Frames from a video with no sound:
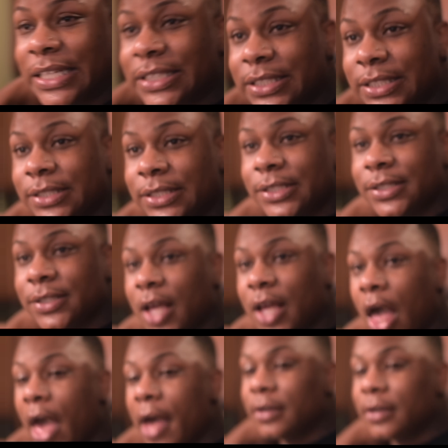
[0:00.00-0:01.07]
look at the
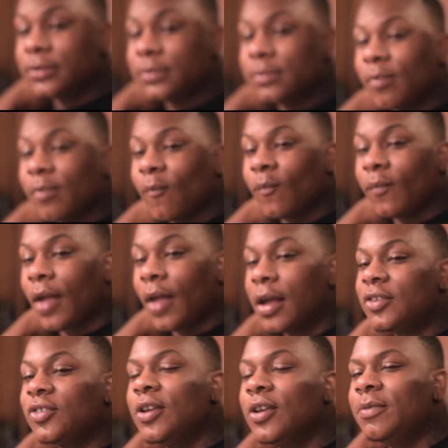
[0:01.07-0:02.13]
daughter!
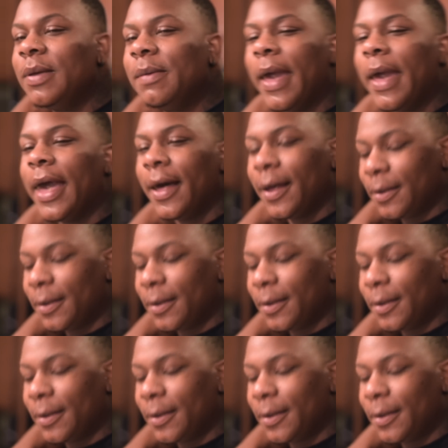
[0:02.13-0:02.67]
Look